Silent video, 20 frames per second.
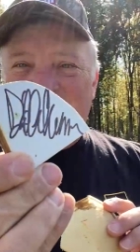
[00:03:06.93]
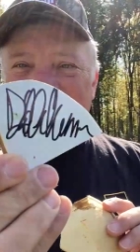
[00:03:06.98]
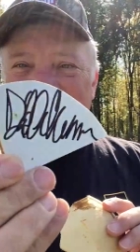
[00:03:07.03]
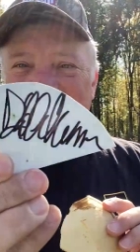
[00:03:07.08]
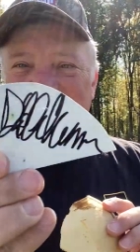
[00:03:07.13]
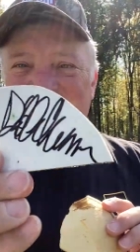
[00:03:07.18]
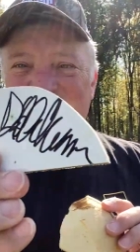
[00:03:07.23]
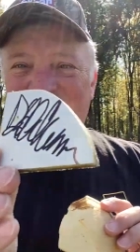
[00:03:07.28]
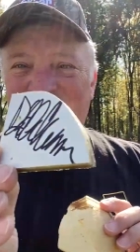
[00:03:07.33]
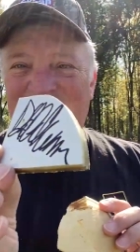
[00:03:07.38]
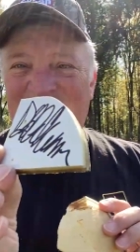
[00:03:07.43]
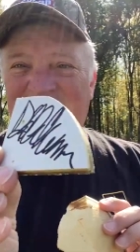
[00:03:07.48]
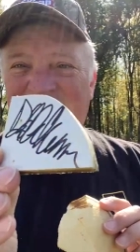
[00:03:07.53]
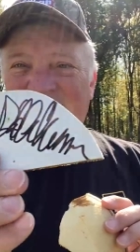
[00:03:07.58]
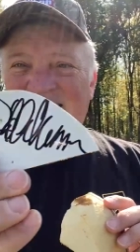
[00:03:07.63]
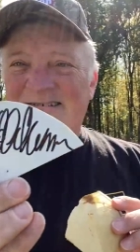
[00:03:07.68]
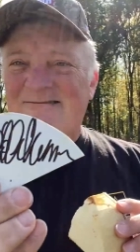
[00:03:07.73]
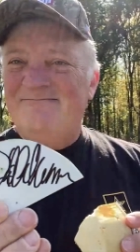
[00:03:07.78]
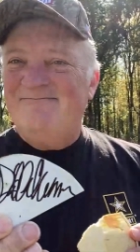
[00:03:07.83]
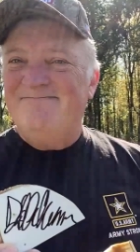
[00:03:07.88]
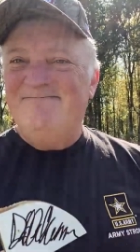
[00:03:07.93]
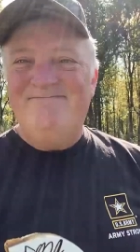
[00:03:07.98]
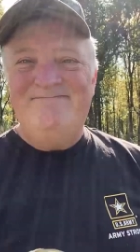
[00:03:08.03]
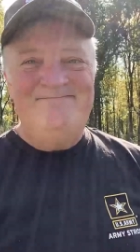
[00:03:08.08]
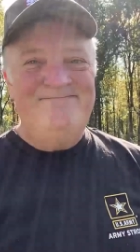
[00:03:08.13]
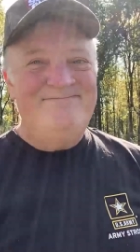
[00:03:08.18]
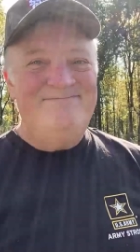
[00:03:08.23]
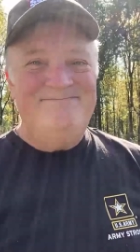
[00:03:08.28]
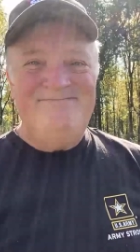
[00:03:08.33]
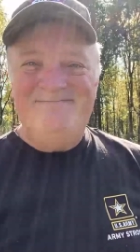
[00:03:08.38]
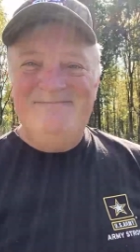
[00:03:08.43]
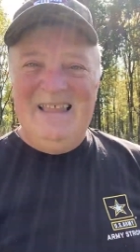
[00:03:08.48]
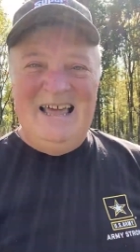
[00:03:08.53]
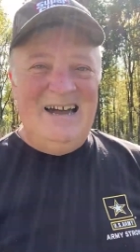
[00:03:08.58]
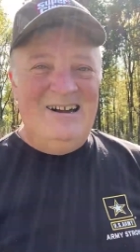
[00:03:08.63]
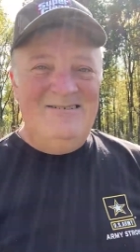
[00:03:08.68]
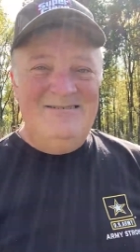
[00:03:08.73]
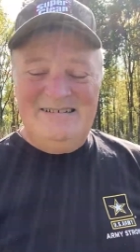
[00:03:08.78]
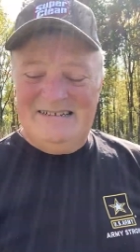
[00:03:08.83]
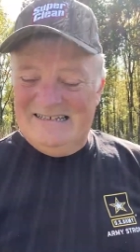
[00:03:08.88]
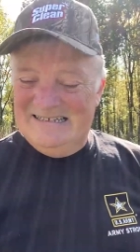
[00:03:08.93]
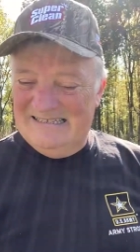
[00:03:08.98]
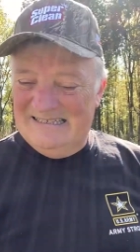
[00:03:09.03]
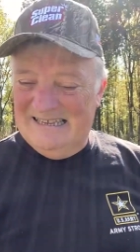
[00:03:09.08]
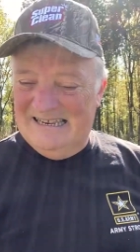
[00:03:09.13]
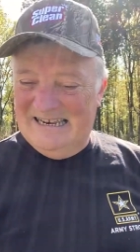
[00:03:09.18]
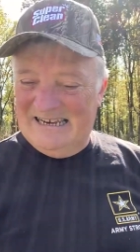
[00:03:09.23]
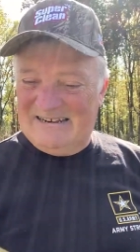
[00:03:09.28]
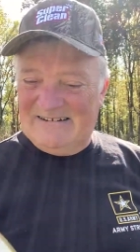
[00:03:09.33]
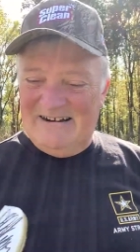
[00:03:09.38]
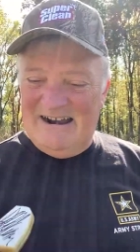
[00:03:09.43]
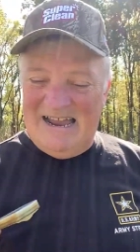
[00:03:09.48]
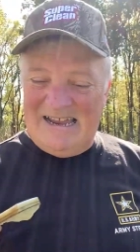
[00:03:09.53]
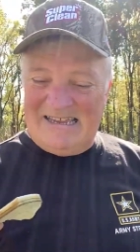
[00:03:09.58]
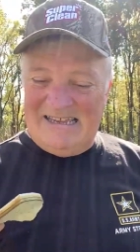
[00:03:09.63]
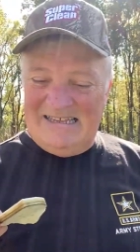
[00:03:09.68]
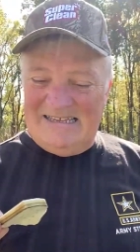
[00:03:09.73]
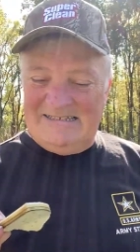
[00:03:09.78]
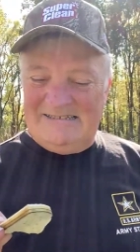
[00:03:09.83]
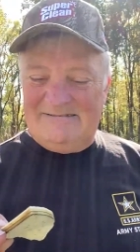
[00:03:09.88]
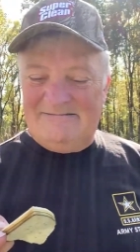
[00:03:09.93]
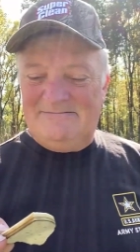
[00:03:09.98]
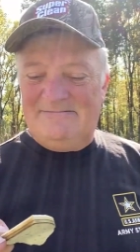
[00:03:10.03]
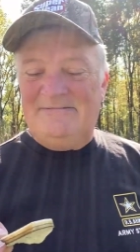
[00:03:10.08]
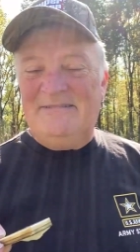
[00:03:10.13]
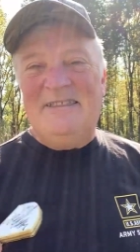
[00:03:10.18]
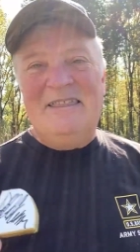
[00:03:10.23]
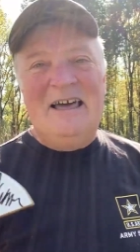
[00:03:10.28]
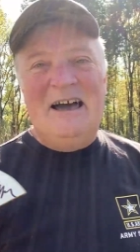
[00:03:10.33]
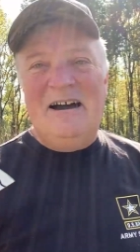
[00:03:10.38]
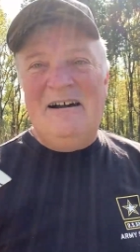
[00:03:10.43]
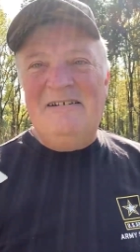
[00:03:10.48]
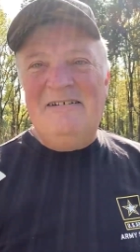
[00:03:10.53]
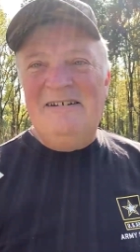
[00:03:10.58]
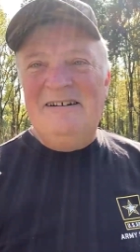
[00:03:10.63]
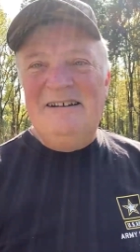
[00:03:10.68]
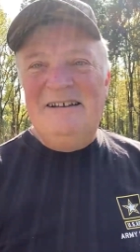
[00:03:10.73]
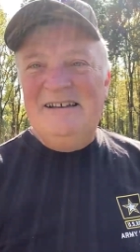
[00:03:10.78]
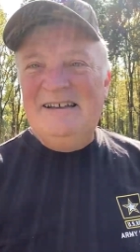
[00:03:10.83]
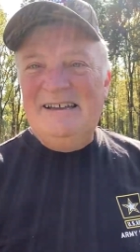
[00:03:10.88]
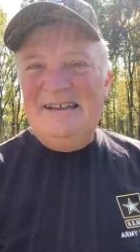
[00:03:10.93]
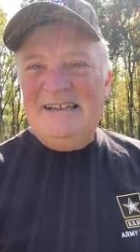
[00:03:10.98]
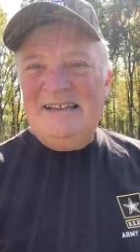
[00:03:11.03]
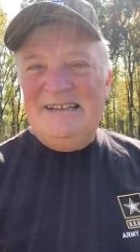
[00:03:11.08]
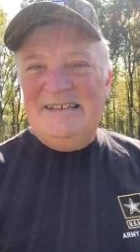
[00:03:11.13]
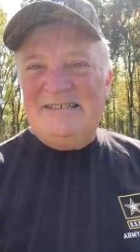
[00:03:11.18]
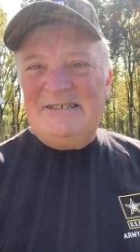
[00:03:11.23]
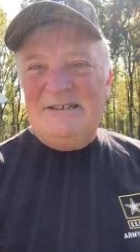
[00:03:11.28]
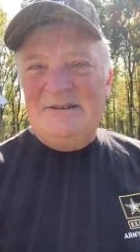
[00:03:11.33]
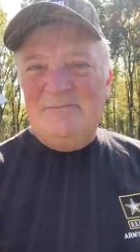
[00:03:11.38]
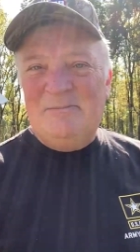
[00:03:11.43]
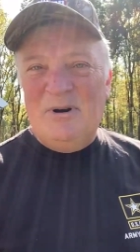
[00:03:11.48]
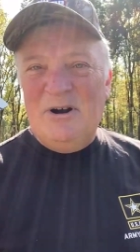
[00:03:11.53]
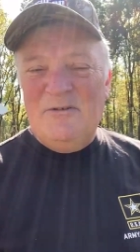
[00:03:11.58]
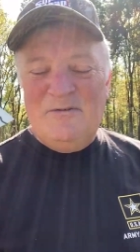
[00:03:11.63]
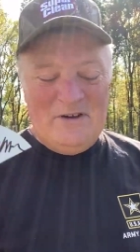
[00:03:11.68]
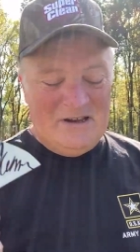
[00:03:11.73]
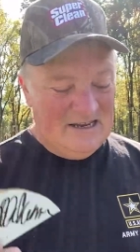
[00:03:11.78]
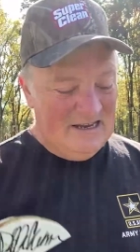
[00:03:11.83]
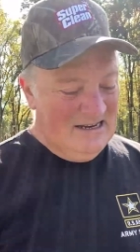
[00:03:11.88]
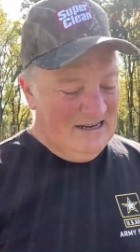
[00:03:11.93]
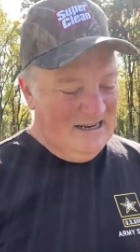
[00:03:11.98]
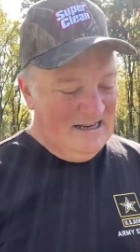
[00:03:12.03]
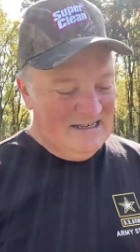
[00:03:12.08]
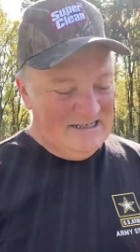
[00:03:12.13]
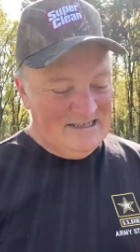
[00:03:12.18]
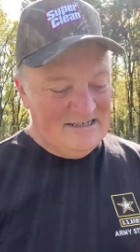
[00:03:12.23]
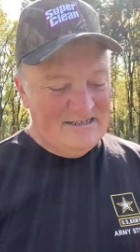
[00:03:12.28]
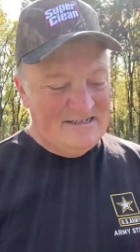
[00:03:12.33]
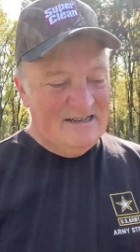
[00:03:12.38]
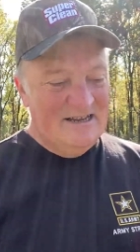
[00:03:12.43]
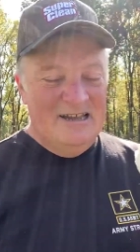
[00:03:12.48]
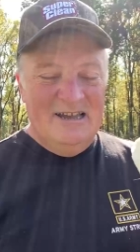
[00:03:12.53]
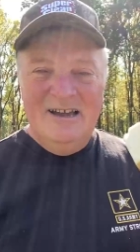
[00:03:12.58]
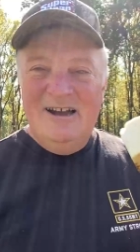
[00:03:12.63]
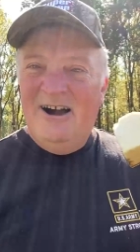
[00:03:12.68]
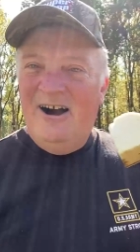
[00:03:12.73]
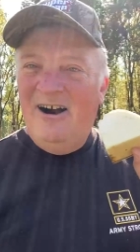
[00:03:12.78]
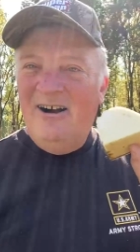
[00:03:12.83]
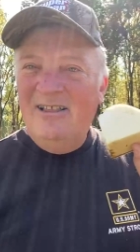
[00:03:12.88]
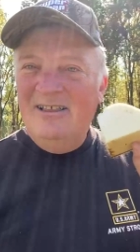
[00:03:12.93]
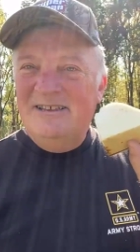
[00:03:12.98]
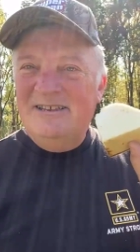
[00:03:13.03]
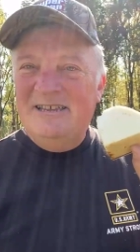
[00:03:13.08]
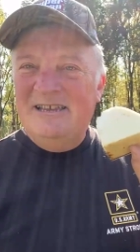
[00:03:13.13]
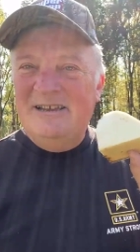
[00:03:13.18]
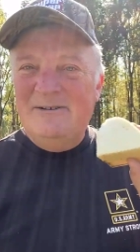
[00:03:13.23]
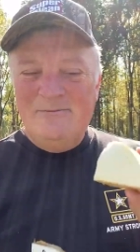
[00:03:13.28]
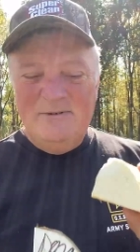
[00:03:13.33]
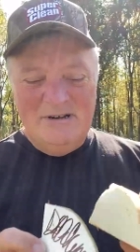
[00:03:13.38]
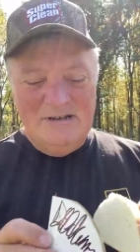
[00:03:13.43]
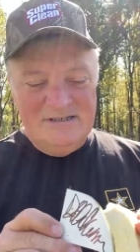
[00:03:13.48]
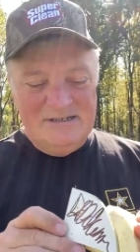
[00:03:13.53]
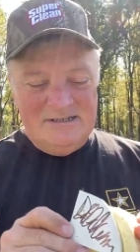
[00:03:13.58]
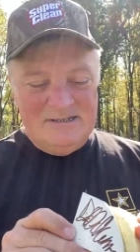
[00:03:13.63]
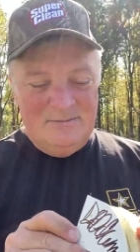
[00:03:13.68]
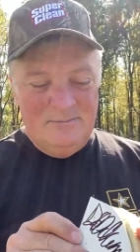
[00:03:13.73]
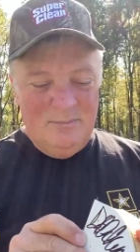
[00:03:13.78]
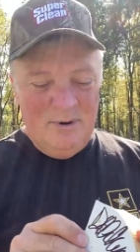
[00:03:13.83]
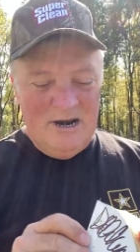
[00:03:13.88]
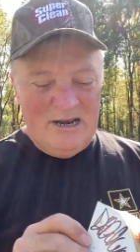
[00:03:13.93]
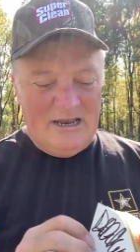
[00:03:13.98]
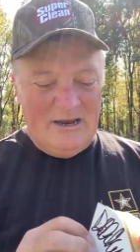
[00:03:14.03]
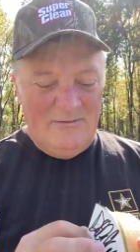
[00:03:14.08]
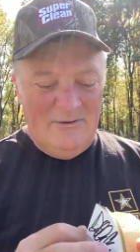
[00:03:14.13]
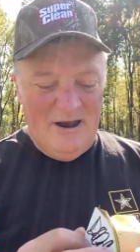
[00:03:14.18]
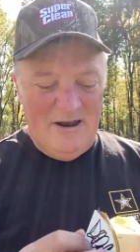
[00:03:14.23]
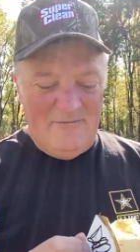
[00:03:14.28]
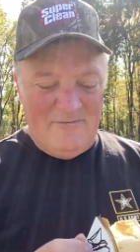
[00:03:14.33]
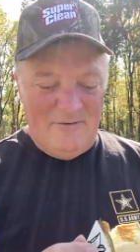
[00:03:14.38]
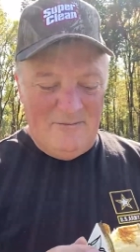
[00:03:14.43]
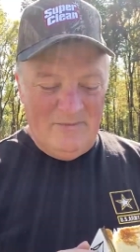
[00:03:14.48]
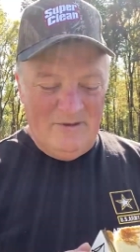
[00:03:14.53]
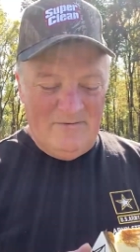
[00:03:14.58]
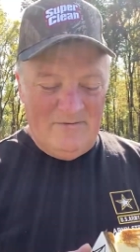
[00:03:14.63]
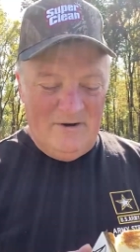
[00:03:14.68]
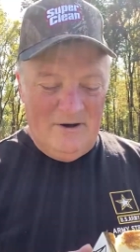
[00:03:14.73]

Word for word: in this at all? No. Did it crack it? No. It's in perfect condition all it did was break away from the